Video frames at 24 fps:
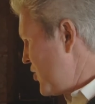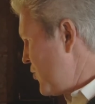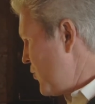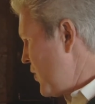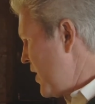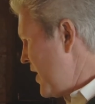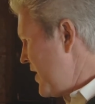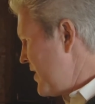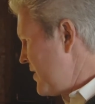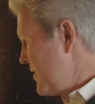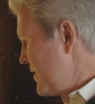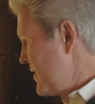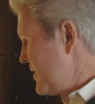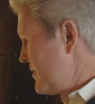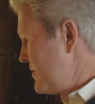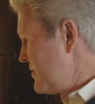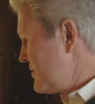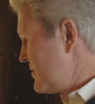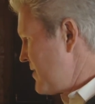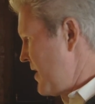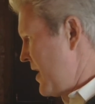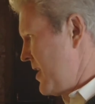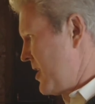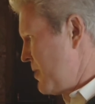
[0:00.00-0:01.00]
on the right
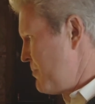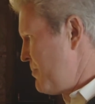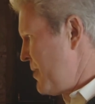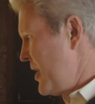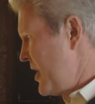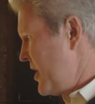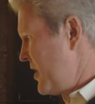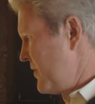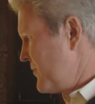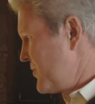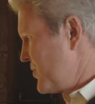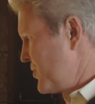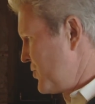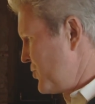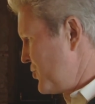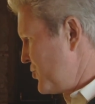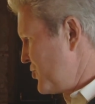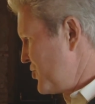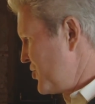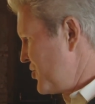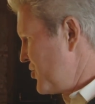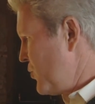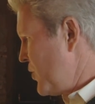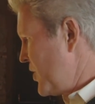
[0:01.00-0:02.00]
is a competitive
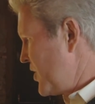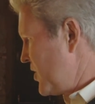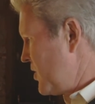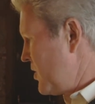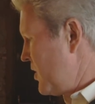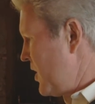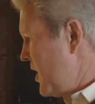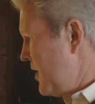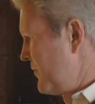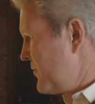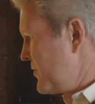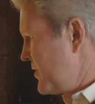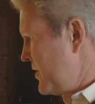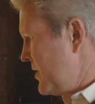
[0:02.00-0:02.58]
solution. The one on the left